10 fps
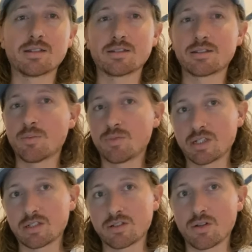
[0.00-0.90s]
that
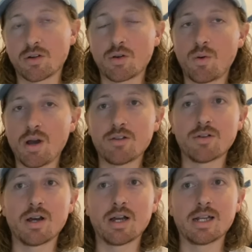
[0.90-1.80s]
something's not quite
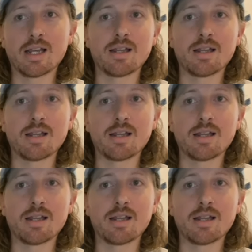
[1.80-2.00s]
right